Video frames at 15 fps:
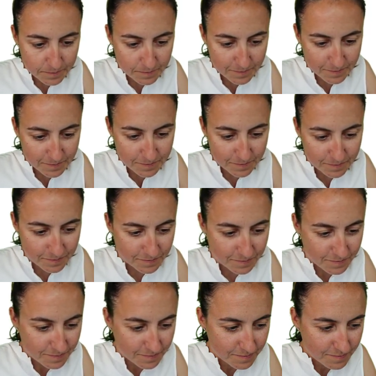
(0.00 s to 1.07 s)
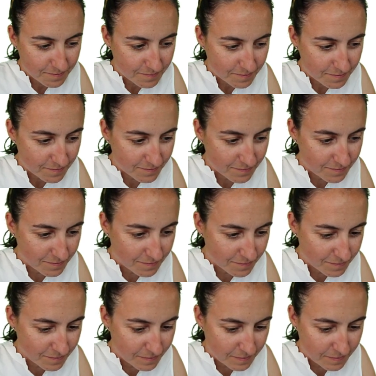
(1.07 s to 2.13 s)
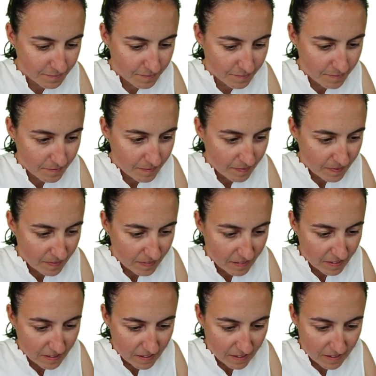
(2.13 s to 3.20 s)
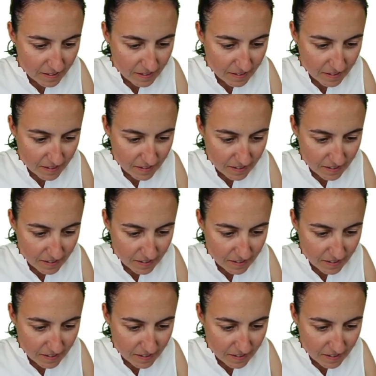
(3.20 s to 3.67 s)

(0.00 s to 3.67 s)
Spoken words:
[no speech]